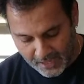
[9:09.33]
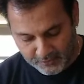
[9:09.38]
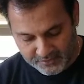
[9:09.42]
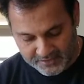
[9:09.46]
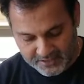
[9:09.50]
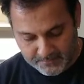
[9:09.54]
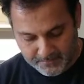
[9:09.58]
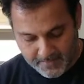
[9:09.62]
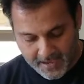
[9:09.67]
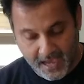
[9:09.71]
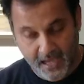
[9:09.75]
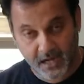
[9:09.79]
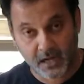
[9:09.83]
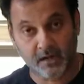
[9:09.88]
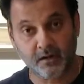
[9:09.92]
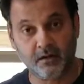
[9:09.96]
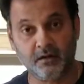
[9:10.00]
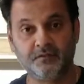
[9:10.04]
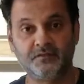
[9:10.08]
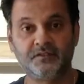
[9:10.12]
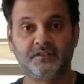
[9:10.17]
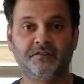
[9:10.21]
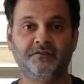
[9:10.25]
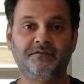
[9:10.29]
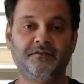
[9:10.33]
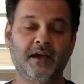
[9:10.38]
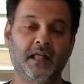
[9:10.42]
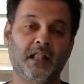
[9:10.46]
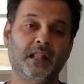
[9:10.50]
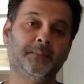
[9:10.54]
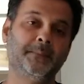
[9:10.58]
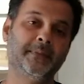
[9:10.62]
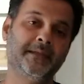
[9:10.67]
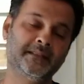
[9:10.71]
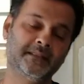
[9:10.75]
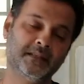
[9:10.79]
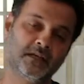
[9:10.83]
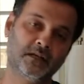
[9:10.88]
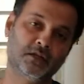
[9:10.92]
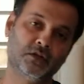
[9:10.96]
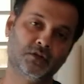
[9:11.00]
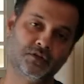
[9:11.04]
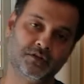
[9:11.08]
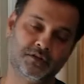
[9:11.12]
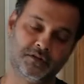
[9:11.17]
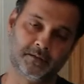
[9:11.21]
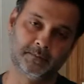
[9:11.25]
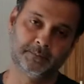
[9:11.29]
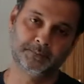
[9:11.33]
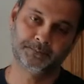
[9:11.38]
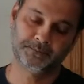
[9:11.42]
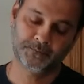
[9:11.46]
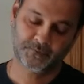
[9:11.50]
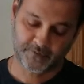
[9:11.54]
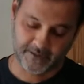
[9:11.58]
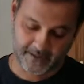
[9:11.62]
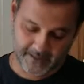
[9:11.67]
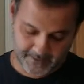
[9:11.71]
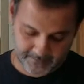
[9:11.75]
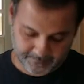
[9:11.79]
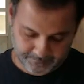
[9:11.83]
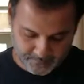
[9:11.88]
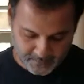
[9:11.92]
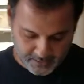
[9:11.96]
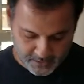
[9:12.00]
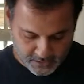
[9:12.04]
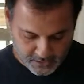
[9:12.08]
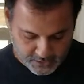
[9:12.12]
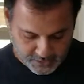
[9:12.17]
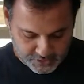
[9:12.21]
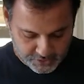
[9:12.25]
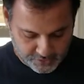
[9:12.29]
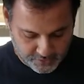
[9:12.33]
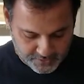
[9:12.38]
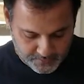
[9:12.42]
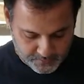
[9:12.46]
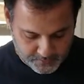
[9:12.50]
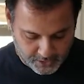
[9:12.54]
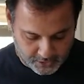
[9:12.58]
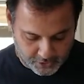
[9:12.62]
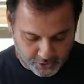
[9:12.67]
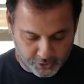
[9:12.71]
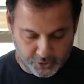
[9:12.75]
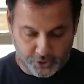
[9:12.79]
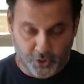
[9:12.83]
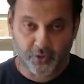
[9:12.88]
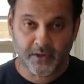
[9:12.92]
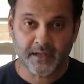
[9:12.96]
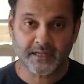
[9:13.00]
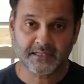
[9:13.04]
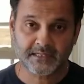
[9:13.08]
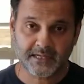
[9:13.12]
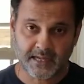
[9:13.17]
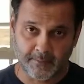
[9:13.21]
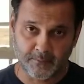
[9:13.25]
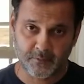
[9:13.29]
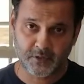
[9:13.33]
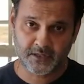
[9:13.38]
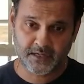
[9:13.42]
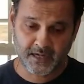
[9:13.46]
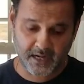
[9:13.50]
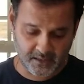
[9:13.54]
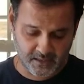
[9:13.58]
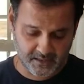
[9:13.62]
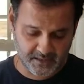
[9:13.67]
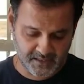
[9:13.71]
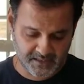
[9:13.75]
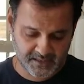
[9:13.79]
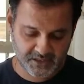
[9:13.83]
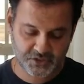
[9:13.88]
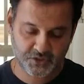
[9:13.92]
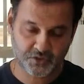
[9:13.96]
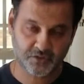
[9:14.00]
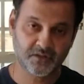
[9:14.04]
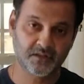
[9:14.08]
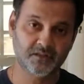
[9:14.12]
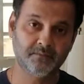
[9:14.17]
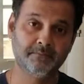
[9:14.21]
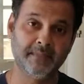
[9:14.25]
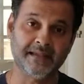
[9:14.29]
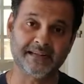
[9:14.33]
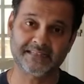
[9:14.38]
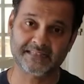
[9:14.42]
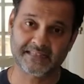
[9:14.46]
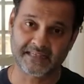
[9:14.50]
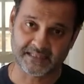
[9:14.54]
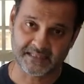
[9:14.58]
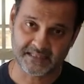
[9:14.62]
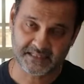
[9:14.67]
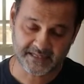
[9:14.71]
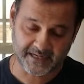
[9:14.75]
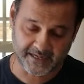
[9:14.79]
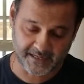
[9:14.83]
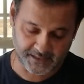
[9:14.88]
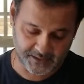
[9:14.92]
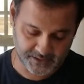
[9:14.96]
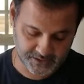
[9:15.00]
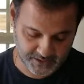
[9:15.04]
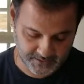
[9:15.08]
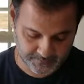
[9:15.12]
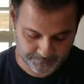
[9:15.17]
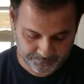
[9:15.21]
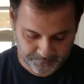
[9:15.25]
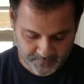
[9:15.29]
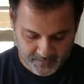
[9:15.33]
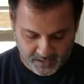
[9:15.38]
it's a matter of developing the gluten, right? So the dough has come together. This is sort of the mixing stage.